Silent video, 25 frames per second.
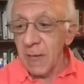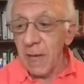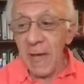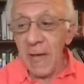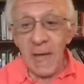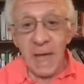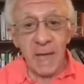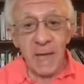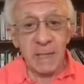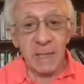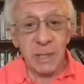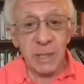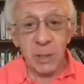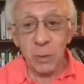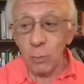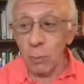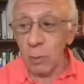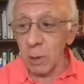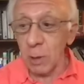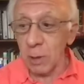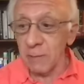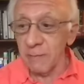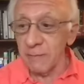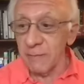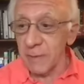Add to
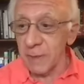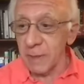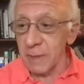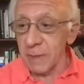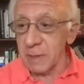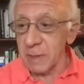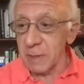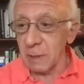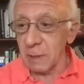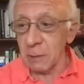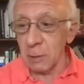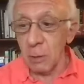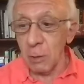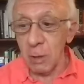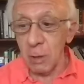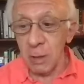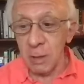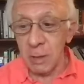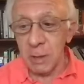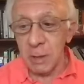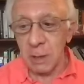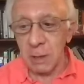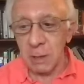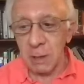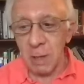all of this the
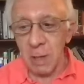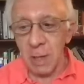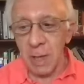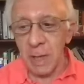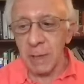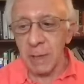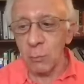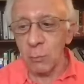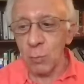long decline